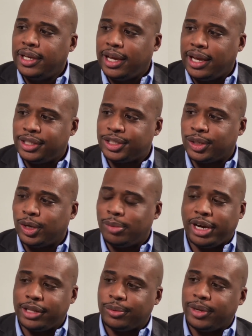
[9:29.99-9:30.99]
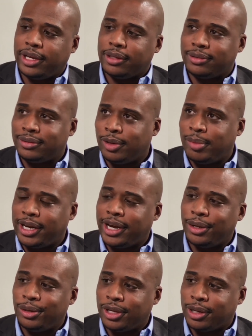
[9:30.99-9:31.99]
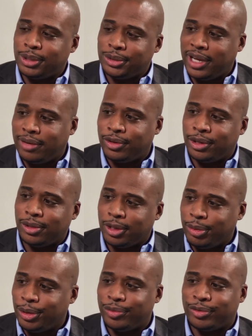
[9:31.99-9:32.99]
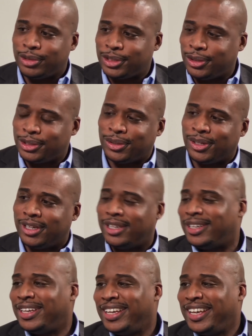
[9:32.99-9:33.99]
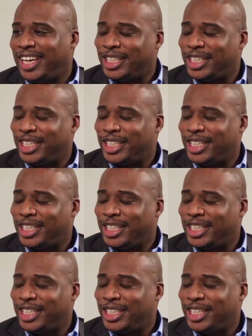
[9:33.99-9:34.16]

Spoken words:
And by the way, no matter how you look at what you have on, you look beautiful. So it's all good.